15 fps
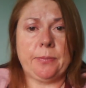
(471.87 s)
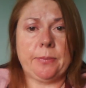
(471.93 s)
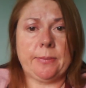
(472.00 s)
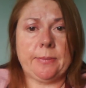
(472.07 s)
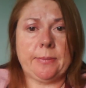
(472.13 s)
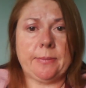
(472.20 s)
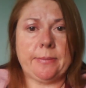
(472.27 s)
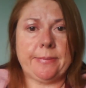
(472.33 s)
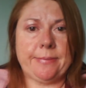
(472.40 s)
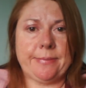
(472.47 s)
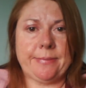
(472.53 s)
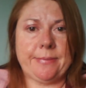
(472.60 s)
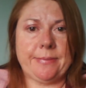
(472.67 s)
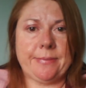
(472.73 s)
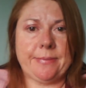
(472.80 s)

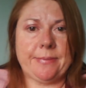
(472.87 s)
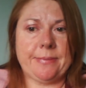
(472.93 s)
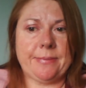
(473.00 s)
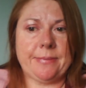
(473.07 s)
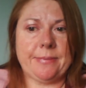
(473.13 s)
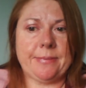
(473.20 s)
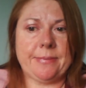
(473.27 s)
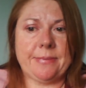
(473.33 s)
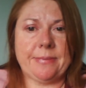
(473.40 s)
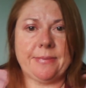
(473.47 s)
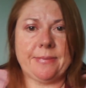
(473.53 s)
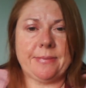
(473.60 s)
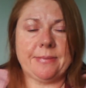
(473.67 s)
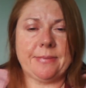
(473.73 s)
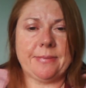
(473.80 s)

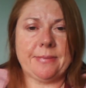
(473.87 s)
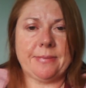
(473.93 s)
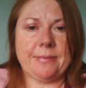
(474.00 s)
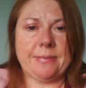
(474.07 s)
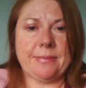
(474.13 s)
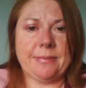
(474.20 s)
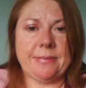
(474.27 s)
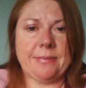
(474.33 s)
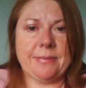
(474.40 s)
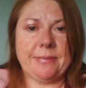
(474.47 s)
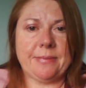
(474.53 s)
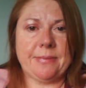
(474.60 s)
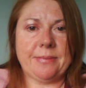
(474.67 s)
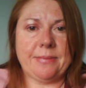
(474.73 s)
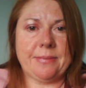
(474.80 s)

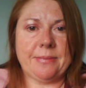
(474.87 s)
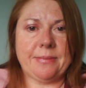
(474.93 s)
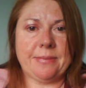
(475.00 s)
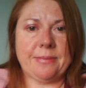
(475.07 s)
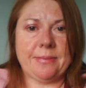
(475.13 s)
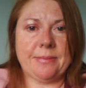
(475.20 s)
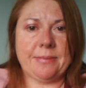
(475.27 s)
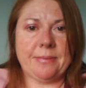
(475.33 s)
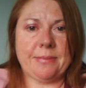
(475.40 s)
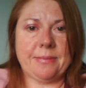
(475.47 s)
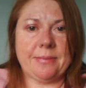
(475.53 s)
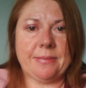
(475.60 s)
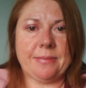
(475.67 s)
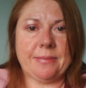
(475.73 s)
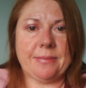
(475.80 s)

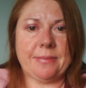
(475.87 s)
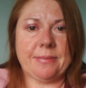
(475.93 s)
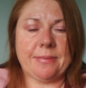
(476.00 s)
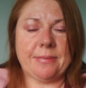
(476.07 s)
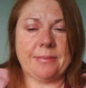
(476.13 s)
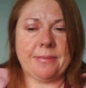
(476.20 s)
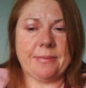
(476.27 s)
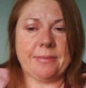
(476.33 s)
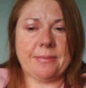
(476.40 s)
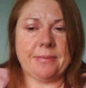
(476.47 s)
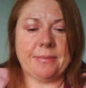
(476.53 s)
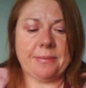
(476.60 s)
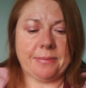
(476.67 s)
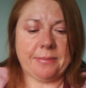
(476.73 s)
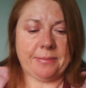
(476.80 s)

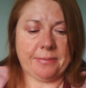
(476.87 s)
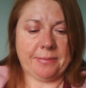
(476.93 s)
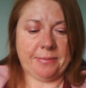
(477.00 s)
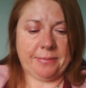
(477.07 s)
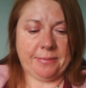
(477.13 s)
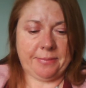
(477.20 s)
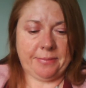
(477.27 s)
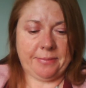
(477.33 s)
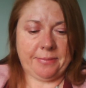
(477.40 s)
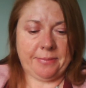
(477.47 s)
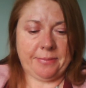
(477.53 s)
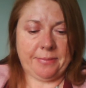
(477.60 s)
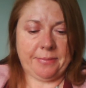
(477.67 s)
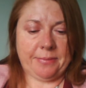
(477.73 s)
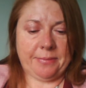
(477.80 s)
No one is speaking in this clip.